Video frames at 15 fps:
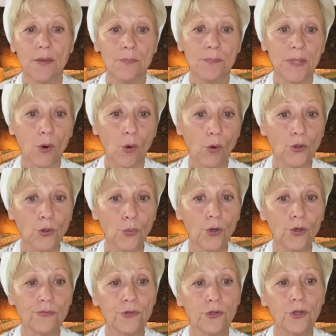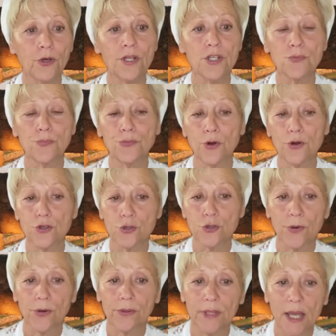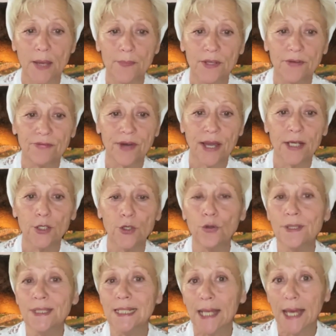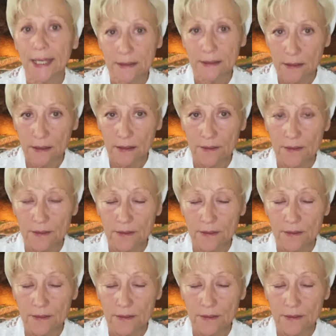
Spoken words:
Behold, the word of the Lord is approached among them, they find no delight in it.